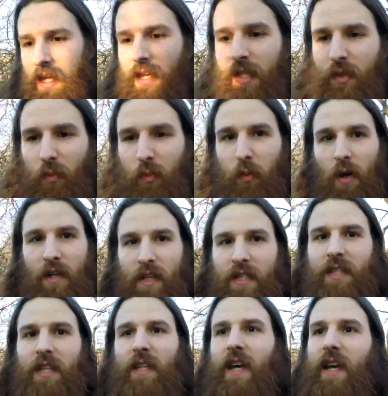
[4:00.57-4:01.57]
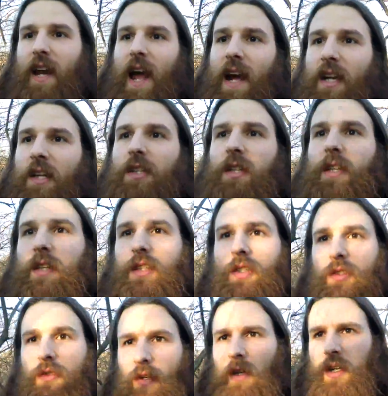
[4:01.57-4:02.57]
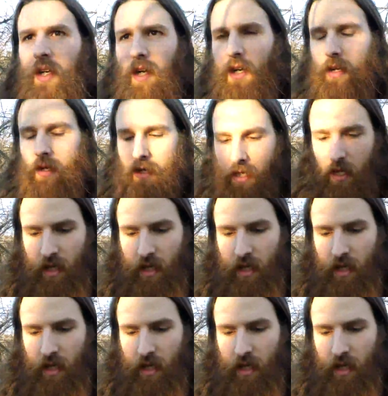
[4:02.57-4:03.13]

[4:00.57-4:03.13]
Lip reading: is wanting to get actually stronger,